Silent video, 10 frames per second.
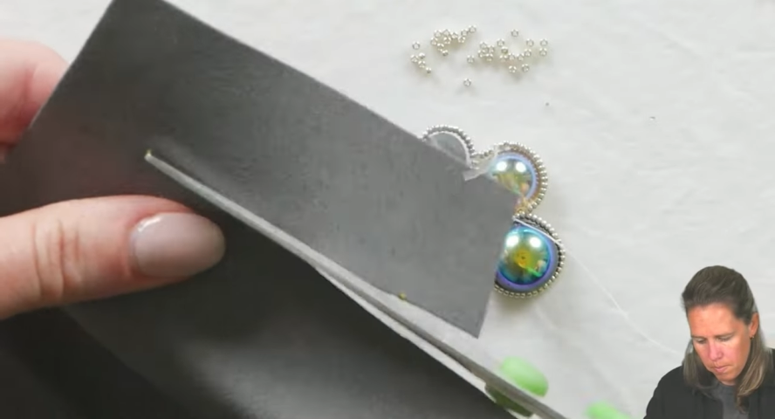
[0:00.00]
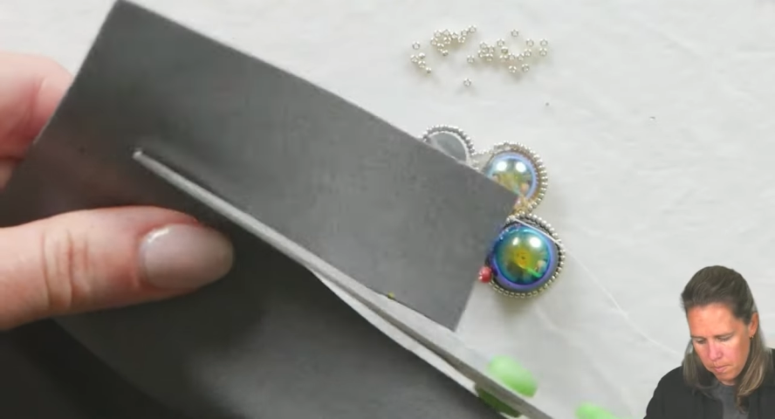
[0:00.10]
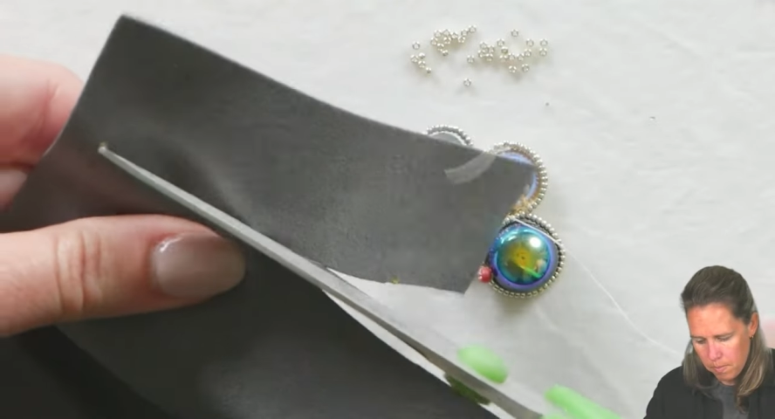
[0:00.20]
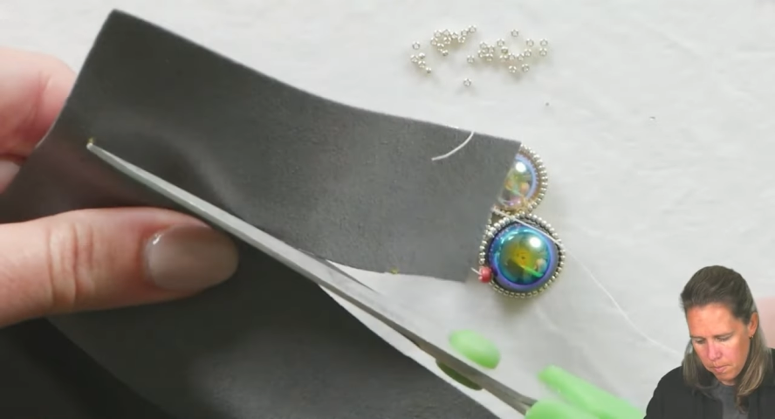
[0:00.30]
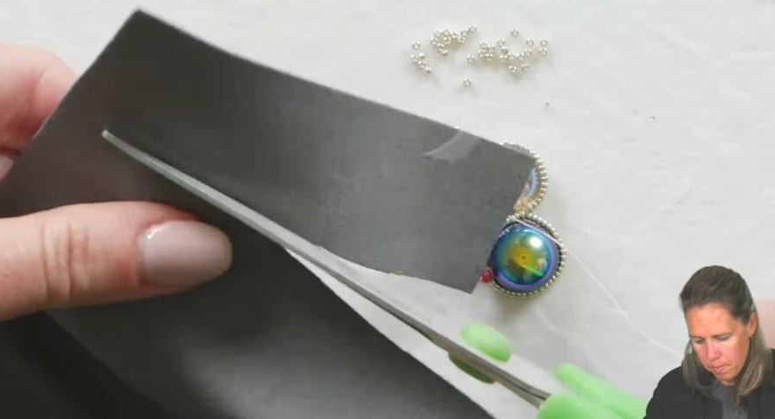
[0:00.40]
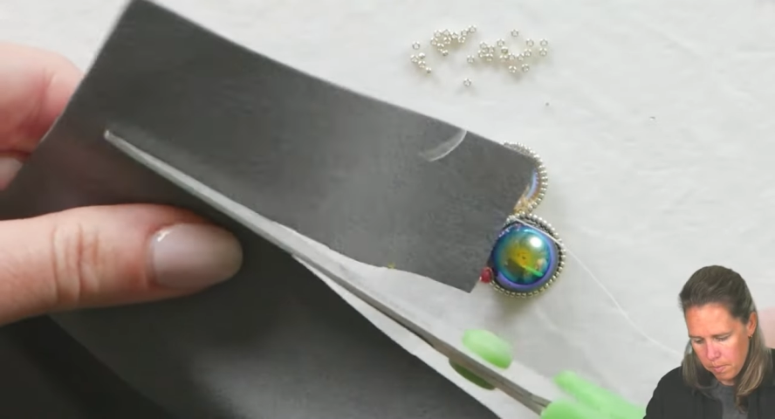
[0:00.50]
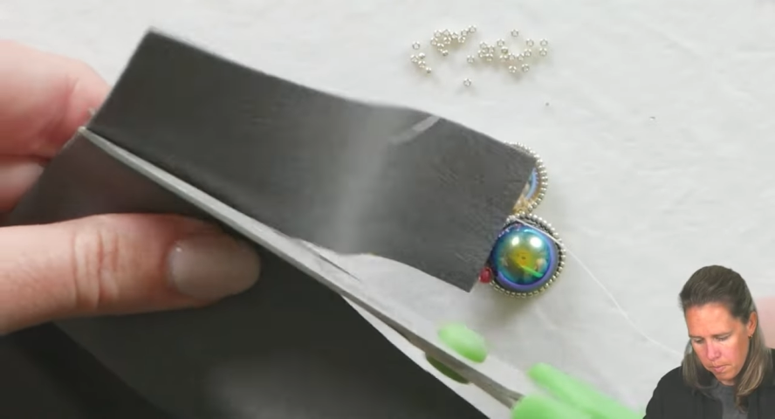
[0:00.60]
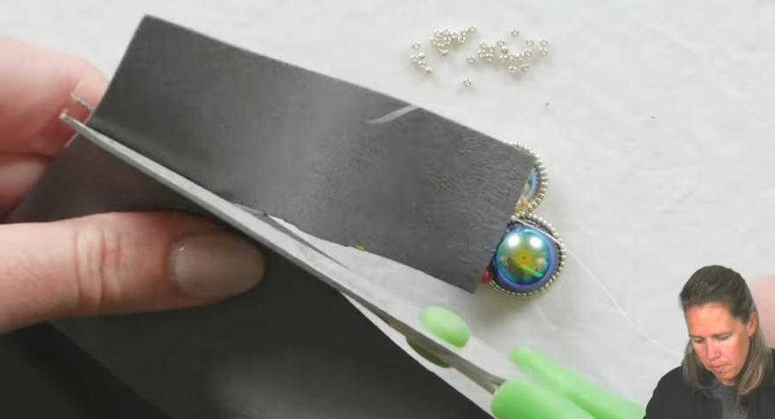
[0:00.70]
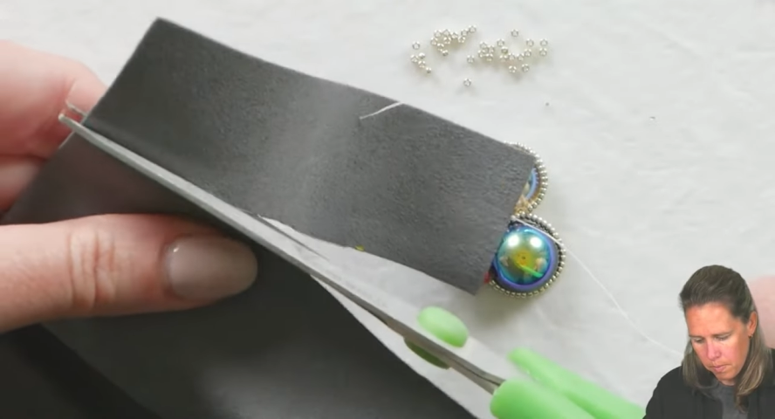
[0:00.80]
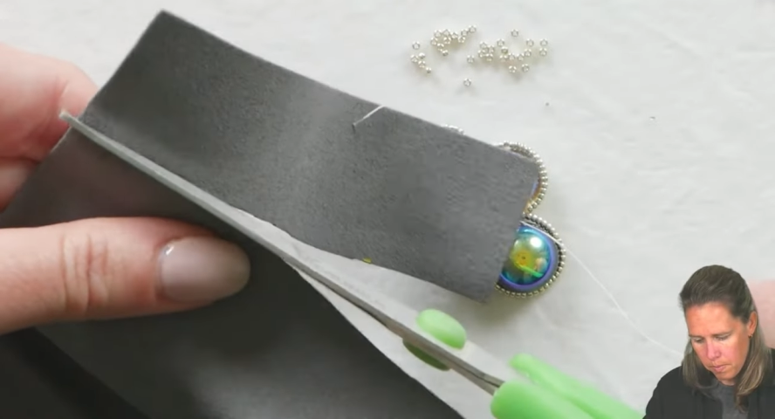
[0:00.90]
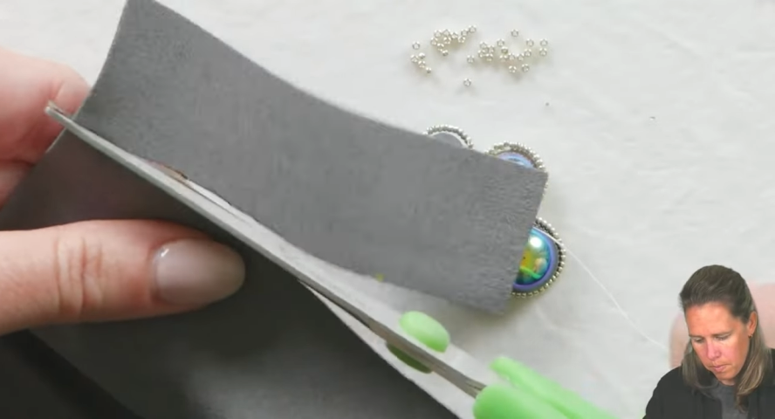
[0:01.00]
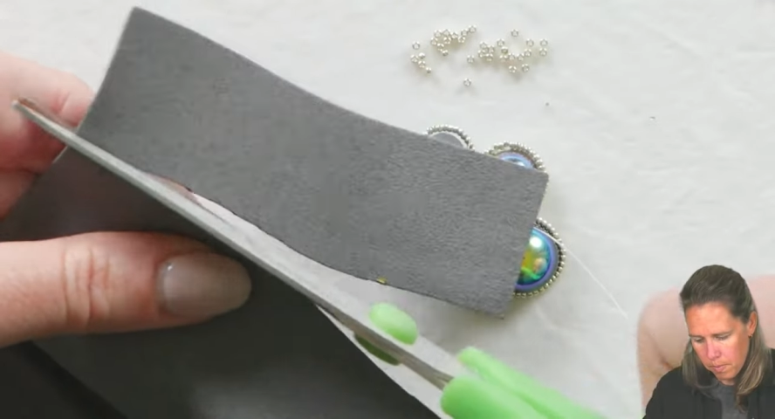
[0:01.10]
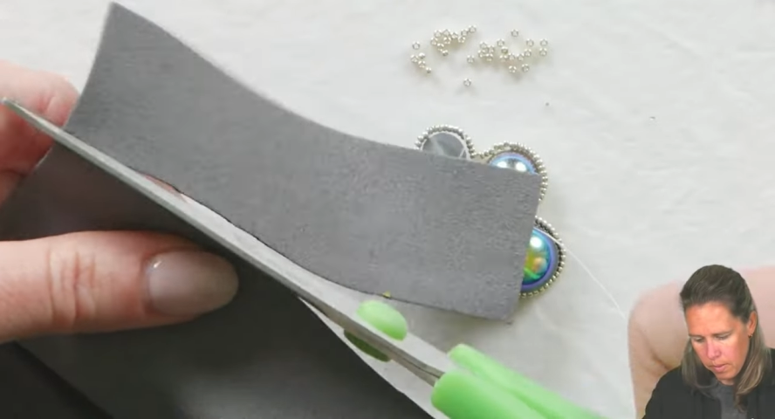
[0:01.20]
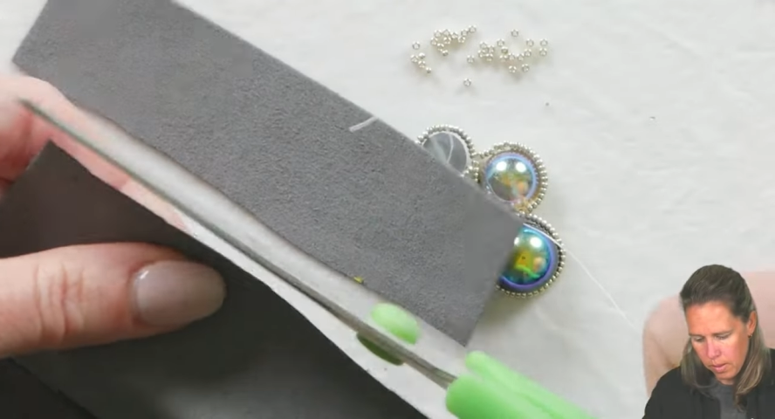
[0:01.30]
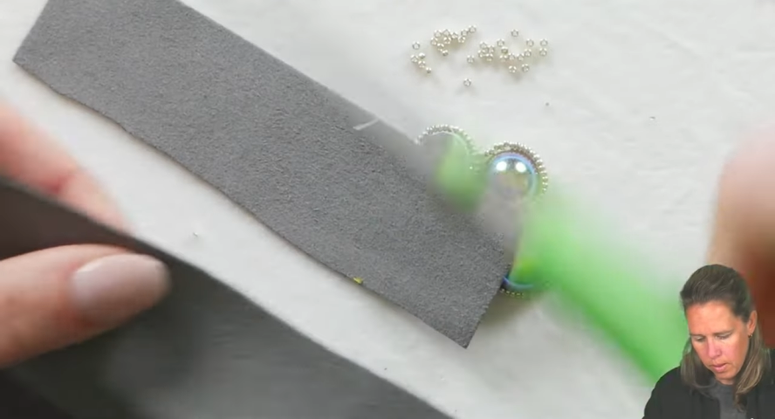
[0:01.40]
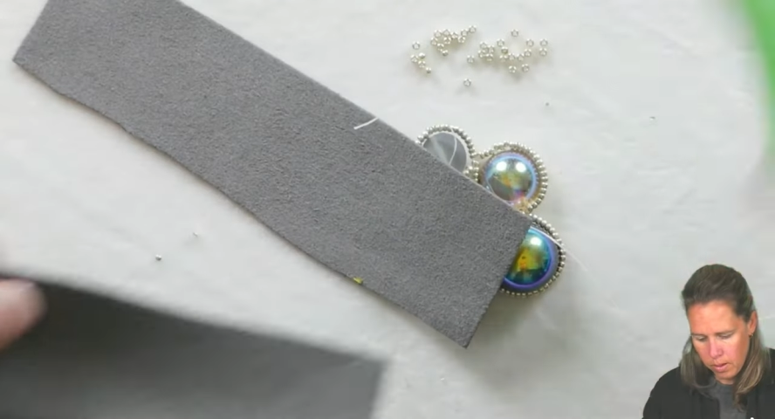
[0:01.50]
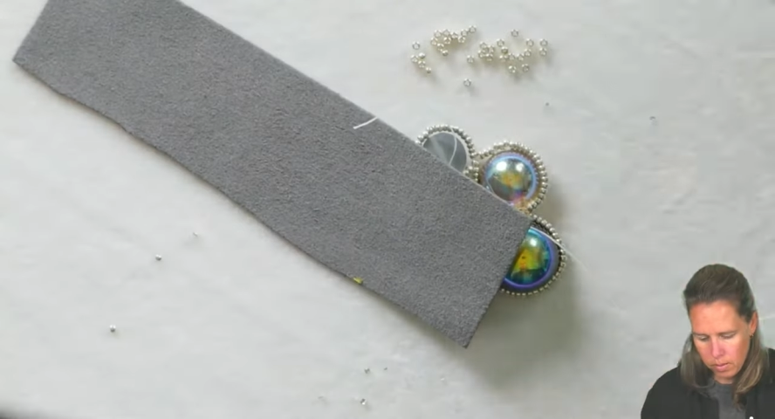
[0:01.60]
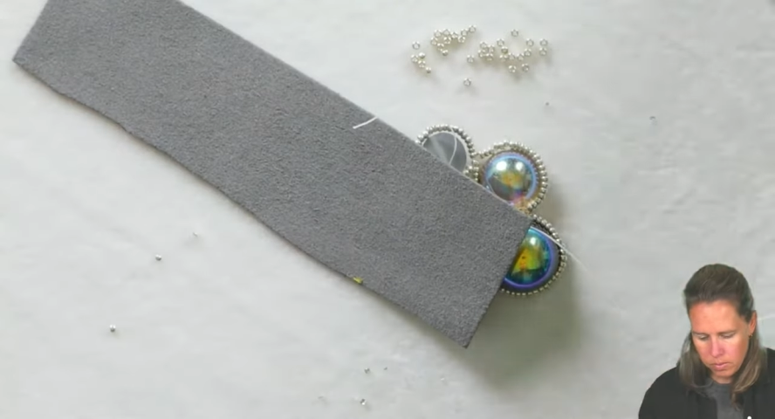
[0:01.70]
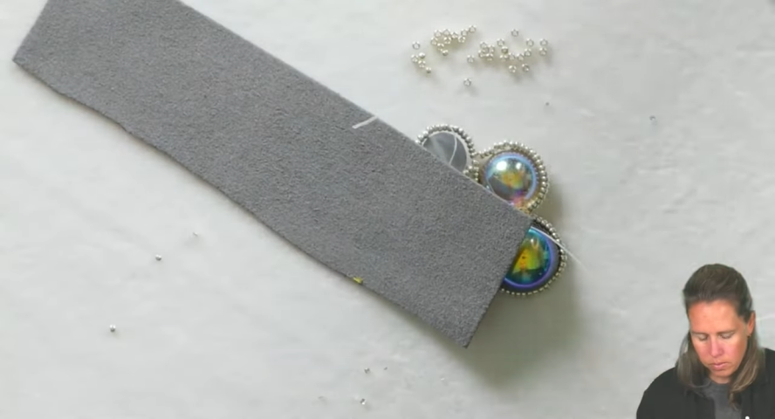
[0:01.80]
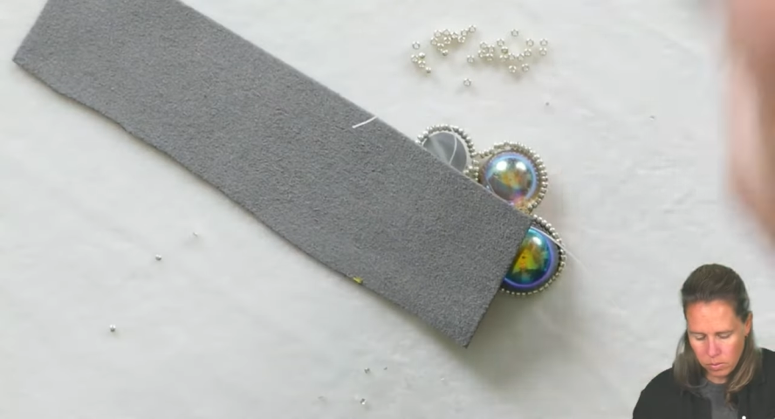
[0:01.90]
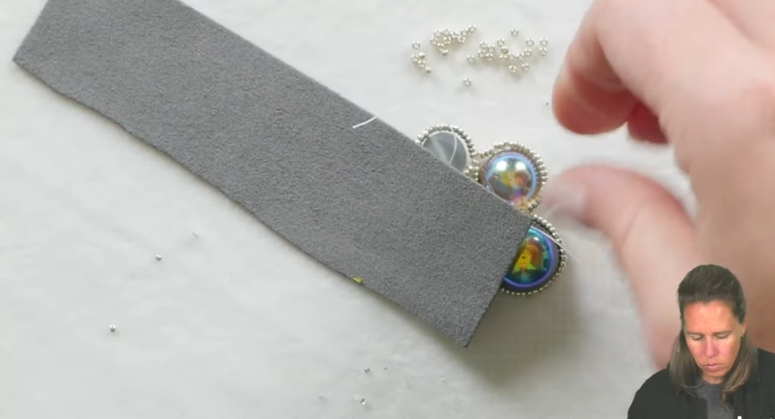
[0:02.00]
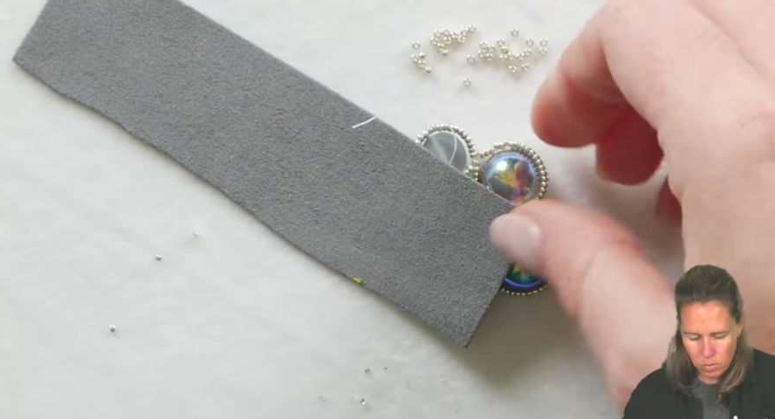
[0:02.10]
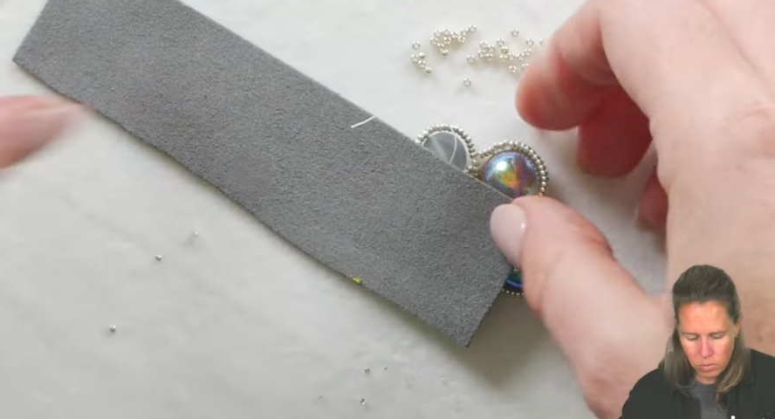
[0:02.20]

(silence)